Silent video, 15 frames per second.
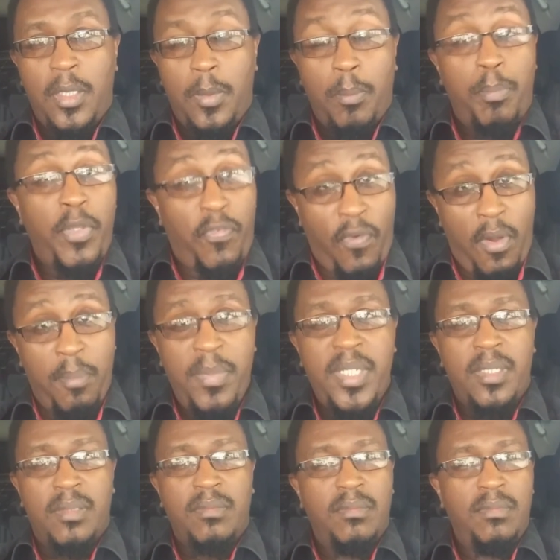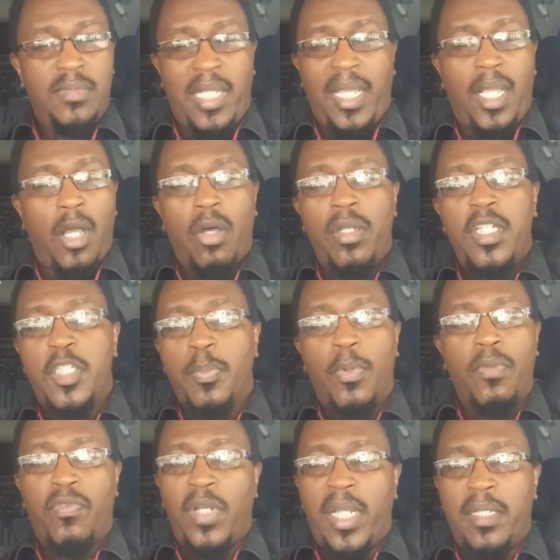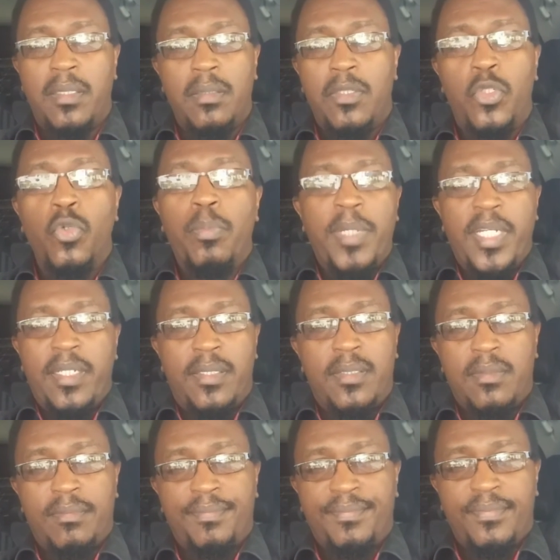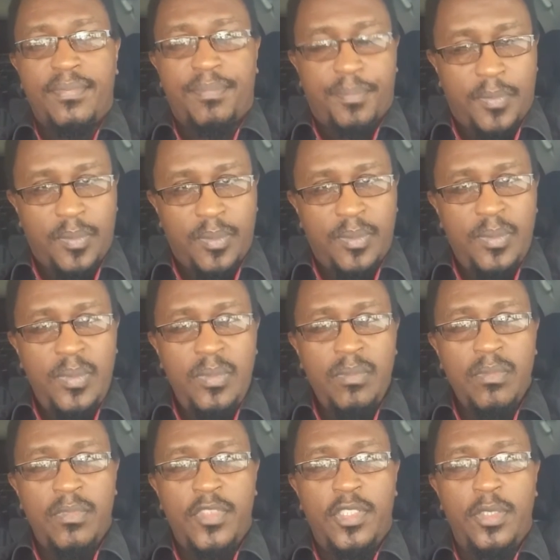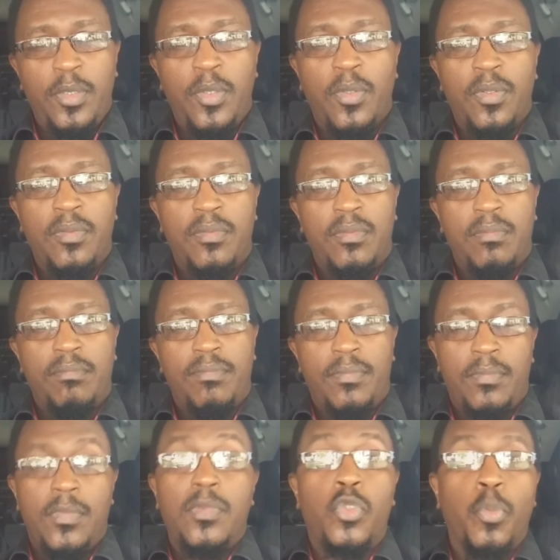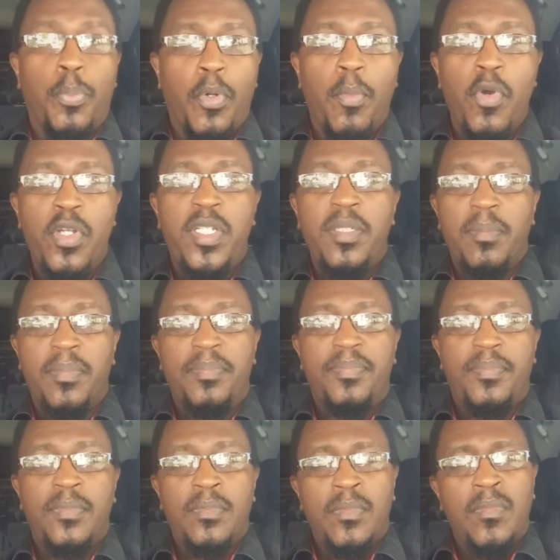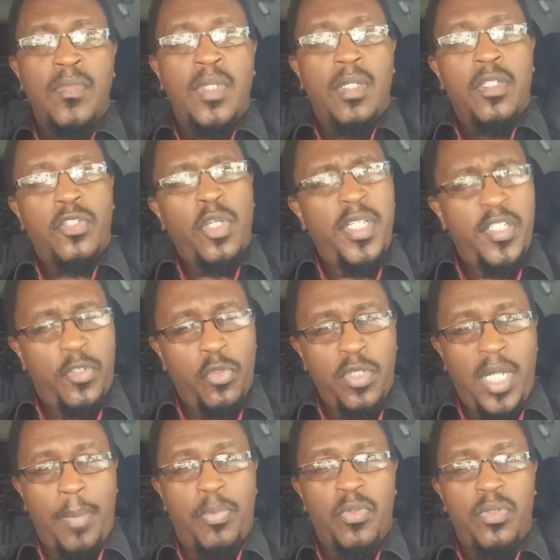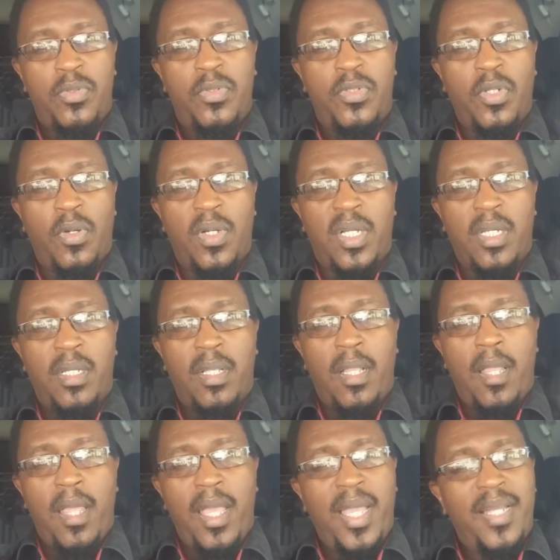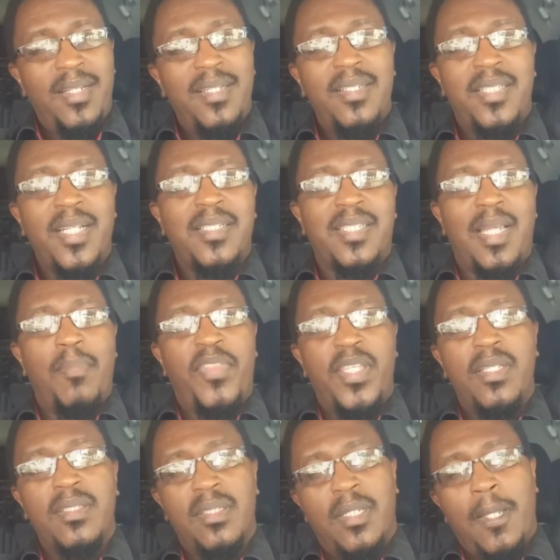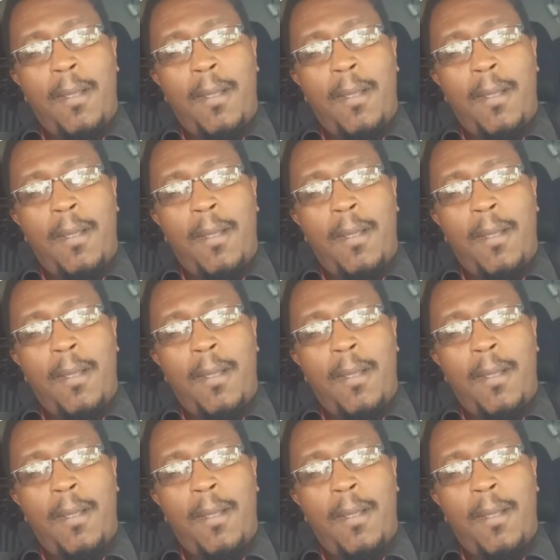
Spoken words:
before me. Like, I only spoke for like 2 minutes, to promote him. So he stood up to talk. And he said some things